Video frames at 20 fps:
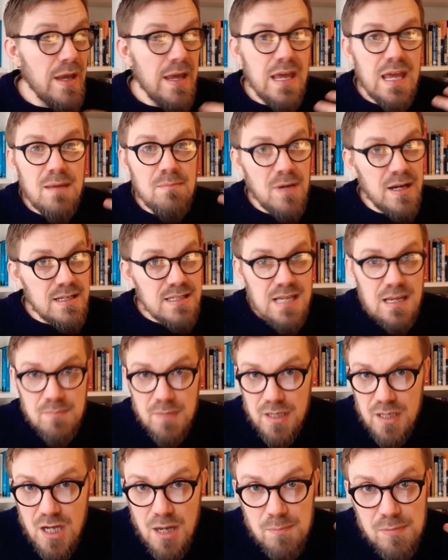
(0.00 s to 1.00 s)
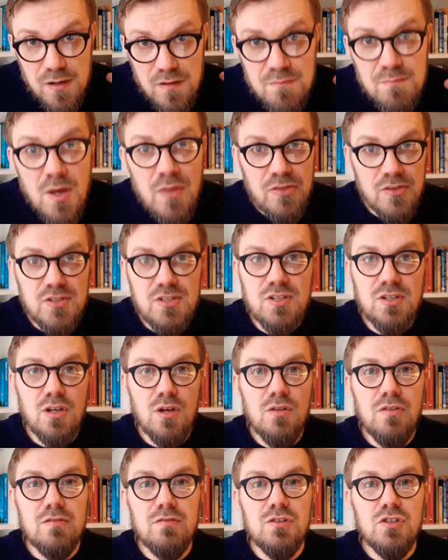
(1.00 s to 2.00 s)
It might take me a couple of months to
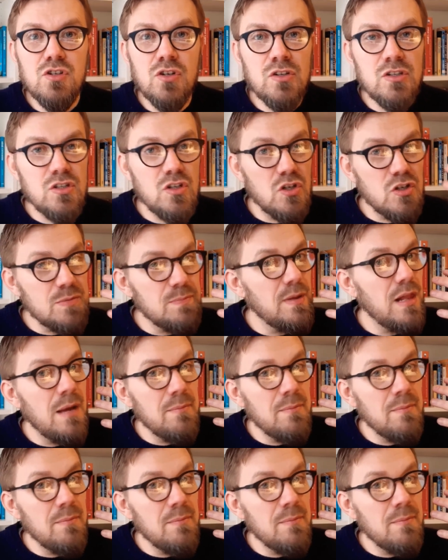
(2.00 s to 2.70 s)
go through John's Gospel.